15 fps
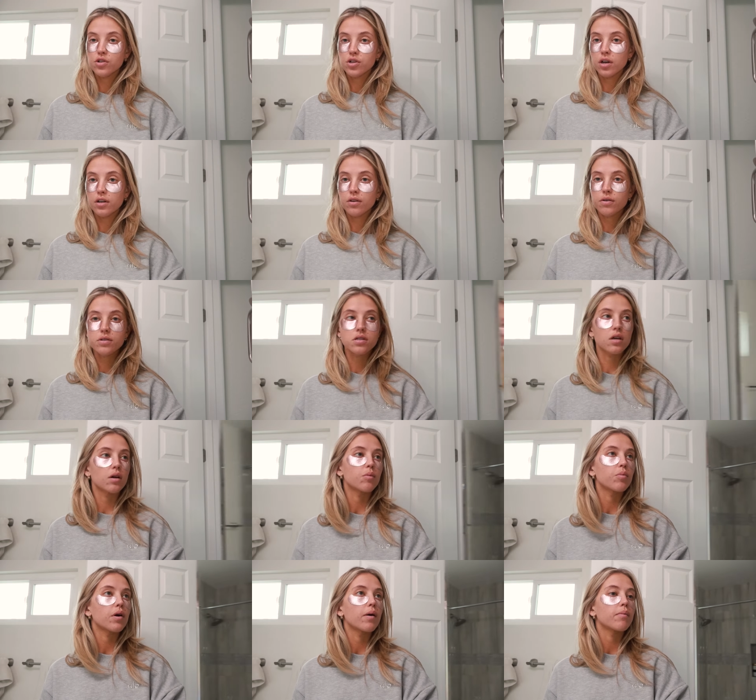Should I do a
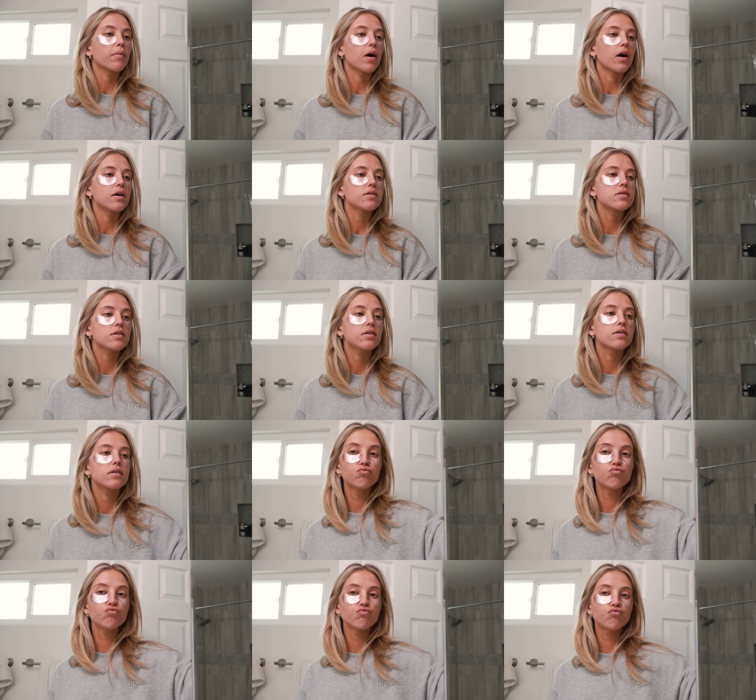skin prep mask?
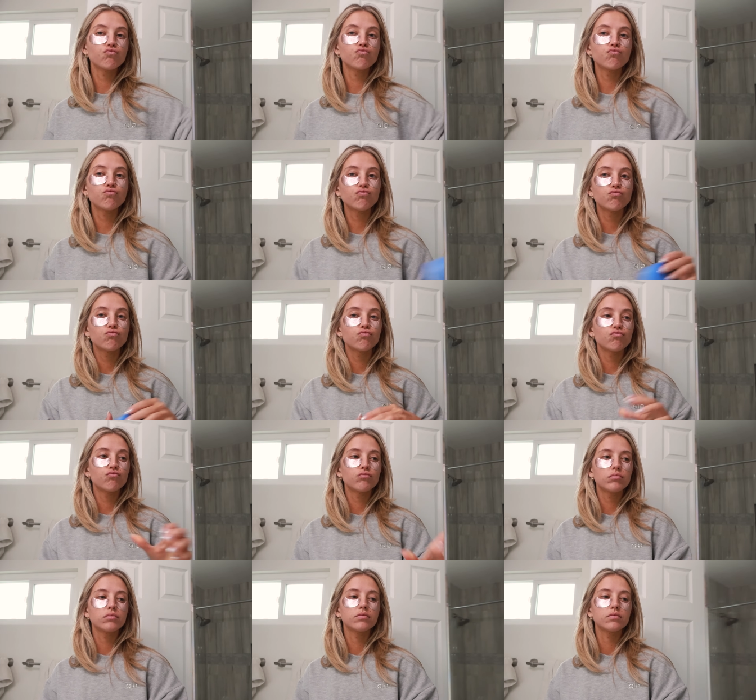
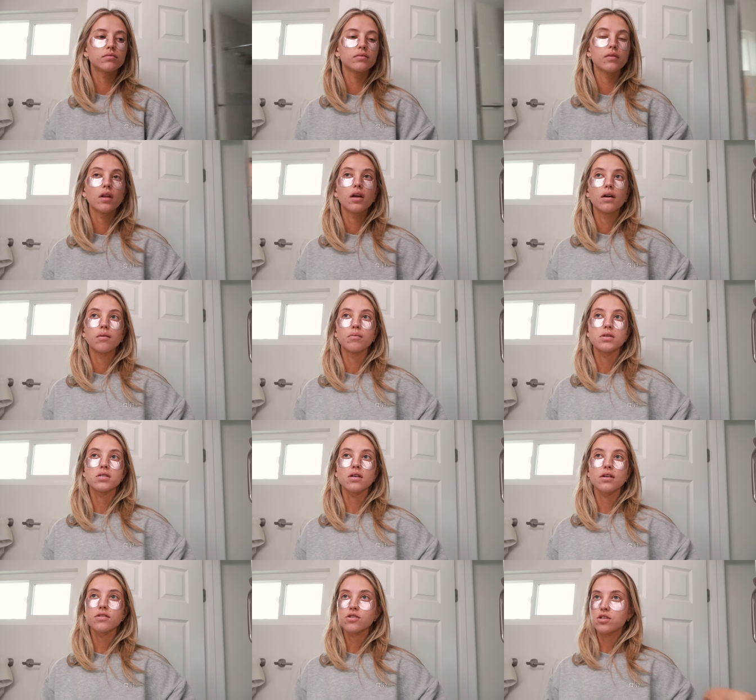my eh,
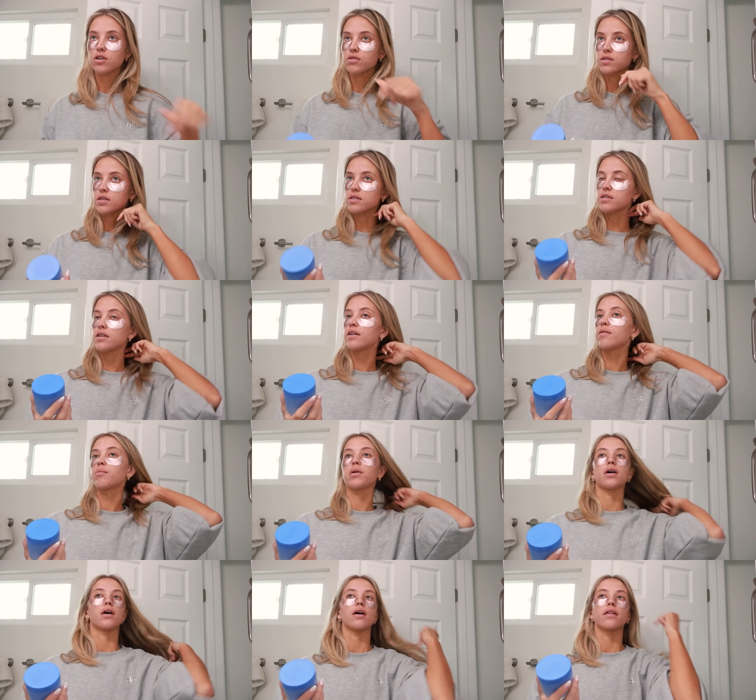skin's so sensitive,
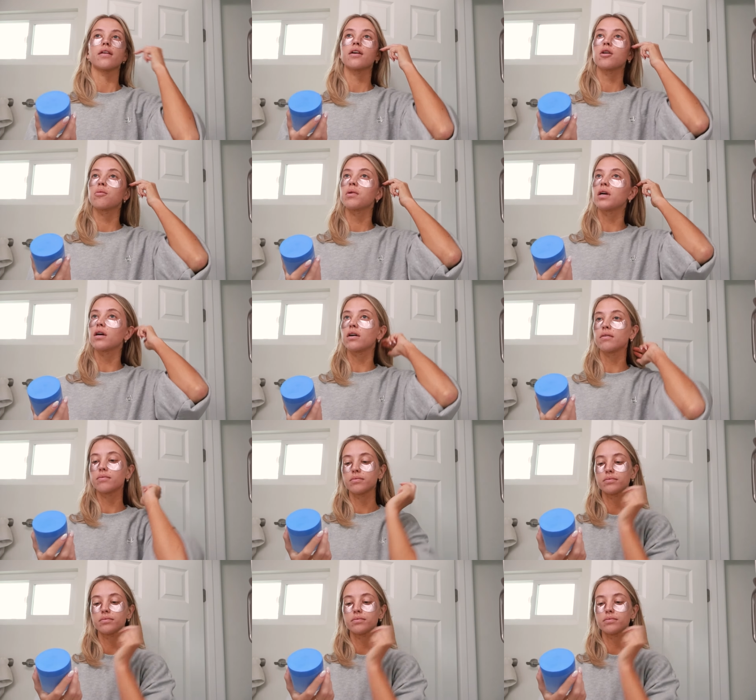but I think it'll be good.